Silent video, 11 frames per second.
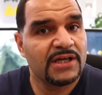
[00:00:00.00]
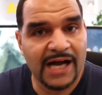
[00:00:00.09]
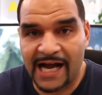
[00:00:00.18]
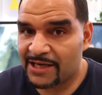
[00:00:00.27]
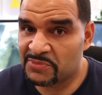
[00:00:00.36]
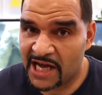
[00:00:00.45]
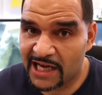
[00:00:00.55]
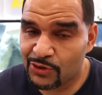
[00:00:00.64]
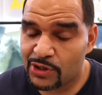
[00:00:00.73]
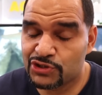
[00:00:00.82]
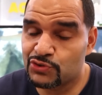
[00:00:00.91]
I am
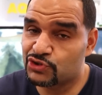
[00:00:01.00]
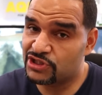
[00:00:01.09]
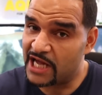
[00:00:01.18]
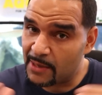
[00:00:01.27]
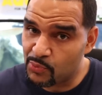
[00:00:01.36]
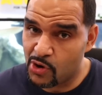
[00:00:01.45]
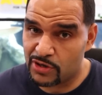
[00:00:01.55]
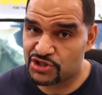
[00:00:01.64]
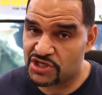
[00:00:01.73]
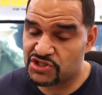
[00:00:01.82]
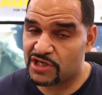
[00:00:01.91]
not going to stop water
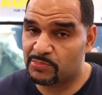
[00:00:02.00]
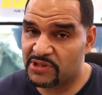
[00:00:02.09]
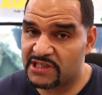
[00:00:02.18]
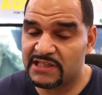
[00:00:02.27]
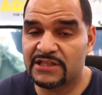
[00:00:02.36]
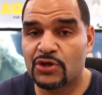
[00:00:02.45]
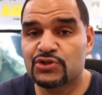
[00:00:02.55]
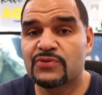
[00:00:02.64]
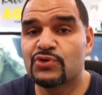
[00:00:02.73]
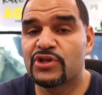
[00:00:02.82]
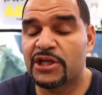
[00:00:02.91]
change completely. Those
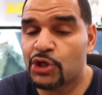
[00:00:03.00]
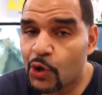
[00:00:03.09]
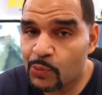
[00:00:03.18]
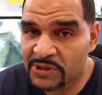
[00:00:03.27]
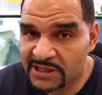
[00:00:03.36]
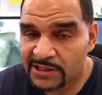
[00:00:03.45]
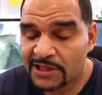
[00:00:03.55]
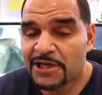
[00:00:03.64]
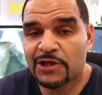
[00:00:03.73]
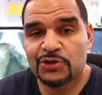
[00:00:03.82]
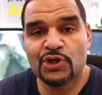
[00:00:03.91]
of you that know me
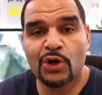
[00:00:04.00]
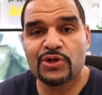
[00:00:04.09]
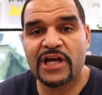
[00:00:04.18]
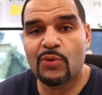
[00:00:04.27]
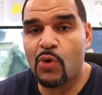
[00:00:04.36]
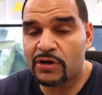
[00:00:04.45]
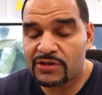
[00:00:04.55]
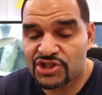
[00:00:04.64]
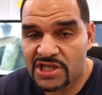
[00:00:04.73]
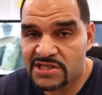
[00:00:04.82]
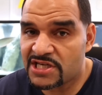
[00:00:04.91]
know that water
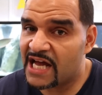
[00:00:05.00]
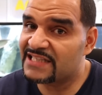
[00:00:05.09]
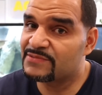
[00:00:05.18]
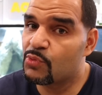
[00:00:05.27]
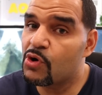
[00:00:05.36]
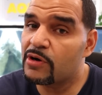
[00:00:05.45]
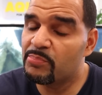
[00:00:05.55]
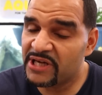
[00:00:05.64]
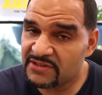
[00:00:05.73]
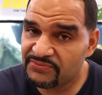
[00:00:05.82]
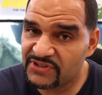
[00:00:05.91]
changing has more
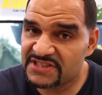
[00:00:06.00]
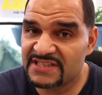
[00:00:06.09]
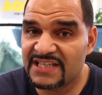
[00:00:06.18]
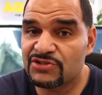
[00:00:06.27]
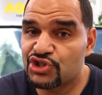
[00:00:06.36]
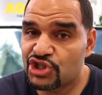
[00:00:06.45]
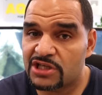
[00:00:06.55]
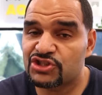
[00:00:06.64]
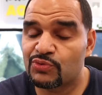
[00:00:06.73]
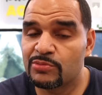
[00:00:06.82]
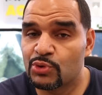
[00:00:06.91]
benefits than
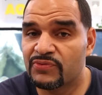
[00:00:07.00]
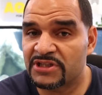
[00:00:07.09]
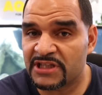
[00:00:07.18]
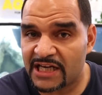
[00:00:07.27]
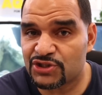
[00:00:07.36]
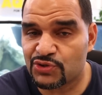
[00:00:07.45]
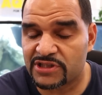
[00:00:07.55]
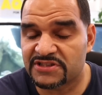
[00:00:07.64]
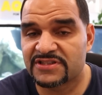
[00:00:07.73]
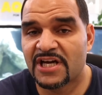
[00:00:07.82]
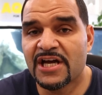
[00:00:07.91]
just removing
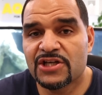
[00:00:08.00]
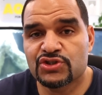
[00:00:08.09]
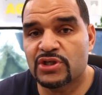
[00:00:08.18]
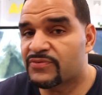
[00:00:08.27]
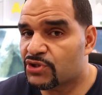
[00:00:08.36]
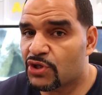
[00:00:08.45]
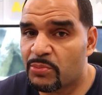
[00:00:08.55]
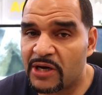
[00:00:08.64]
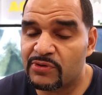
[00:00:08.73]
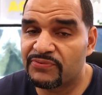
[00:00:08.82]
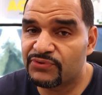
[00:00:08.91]
nitrates. So even though
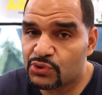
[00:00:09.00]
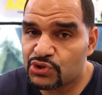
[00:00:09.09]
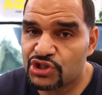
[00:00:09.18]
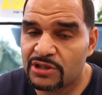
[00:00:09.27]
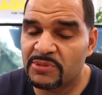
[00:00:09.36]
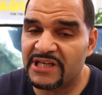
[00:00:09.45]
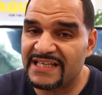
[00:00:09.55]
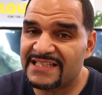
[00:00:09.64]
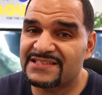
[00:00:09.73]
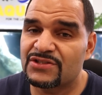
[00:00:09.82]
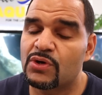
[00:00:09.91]
my refugium
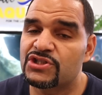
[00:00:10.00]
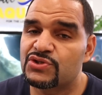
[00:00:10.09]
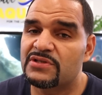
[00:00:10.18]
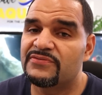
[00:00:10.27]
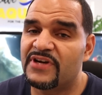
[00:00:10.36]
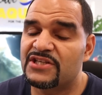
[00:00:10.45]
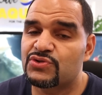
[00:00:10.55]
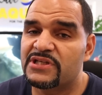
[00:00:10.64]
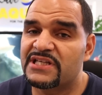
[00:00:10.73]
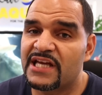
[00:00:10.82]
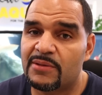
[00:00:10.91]
is going to
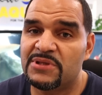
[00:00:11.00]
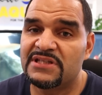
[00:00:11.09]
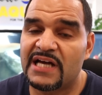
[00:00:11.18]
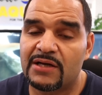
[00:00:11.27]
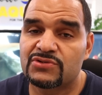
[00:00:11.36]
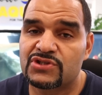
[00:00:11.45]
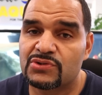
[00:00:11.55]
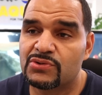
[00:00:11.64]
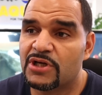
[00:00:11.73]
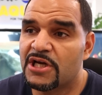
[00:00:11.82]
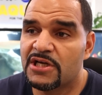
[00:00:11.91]
eventually get me down to